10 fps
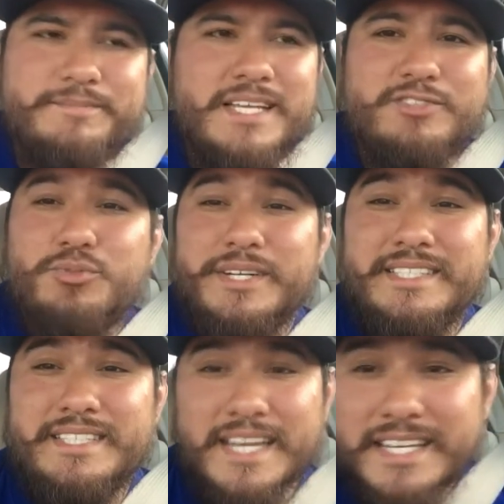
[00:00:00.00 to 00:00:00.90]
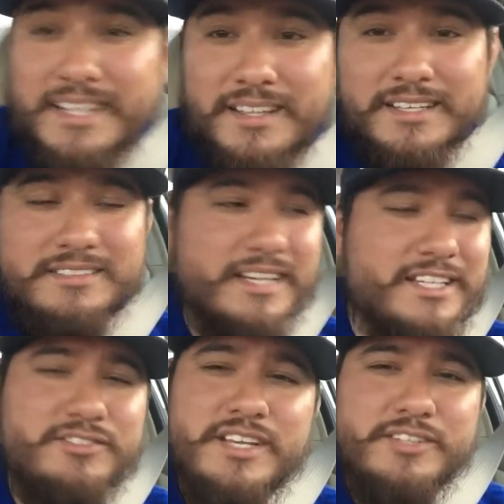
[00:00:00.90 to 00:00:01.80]
it's ridiculous. Like
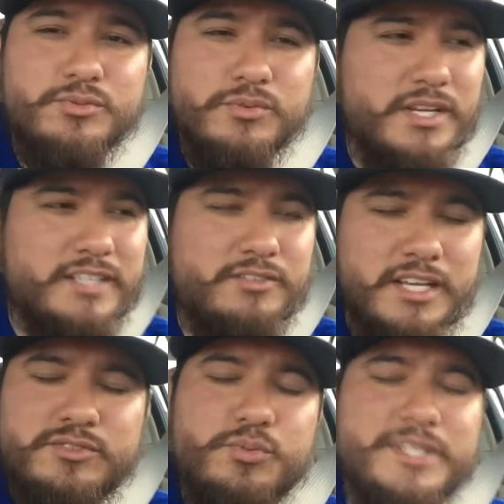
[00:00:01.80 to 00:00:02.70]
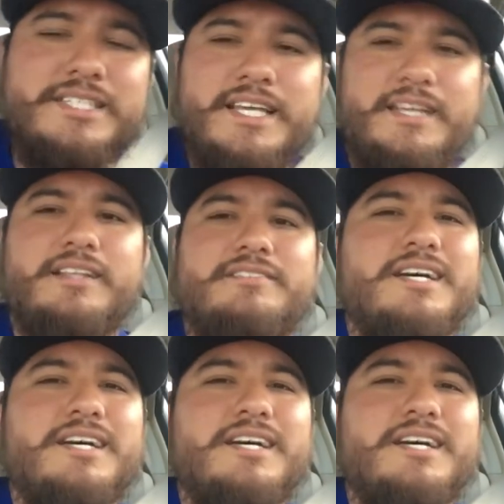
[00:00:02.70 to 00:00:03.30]
it's it's it's it's ridiculous.